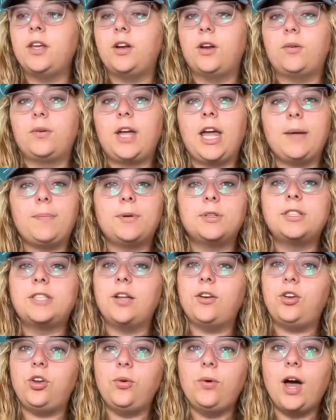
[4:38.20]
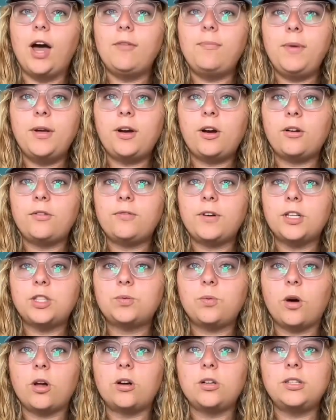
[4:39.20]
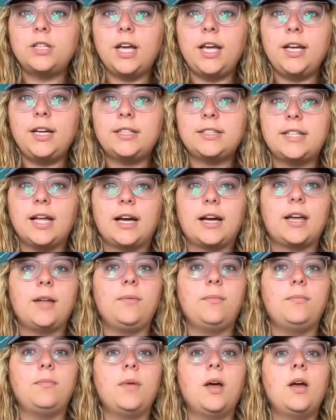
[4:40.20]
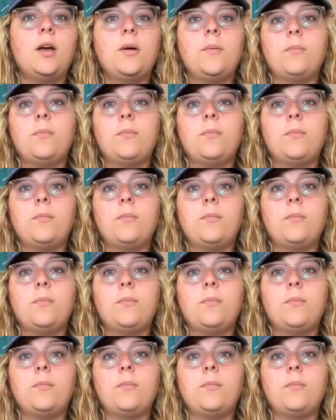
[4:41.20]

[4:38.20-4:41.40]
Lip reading: campers that do have bigger freshwater tanks that can